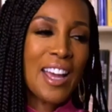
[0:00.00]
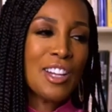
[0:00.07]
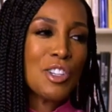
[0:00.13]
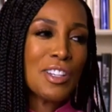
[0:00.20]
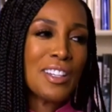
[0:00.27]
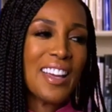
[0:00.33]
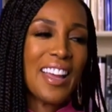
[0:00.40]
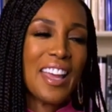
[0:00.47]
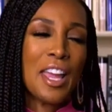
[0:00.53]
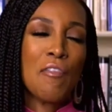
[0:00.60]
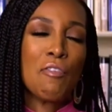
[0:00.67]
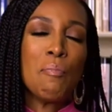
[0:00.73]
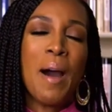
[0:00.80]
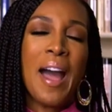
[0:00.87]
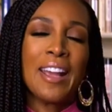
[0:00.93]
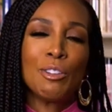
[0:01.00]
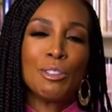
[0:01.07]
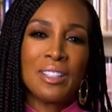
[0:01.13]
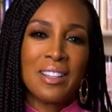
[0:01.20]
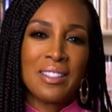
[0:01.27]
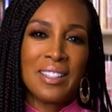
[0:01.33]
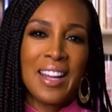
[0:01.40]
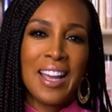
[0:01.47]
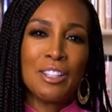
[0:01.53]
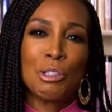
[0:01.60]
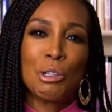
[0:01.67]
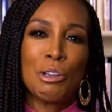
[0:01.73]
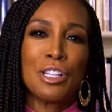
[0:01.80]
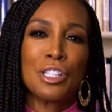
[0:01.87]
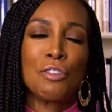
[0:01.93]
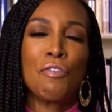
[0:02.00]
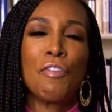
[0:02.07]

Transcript: Angela, if Michael doesn't answer his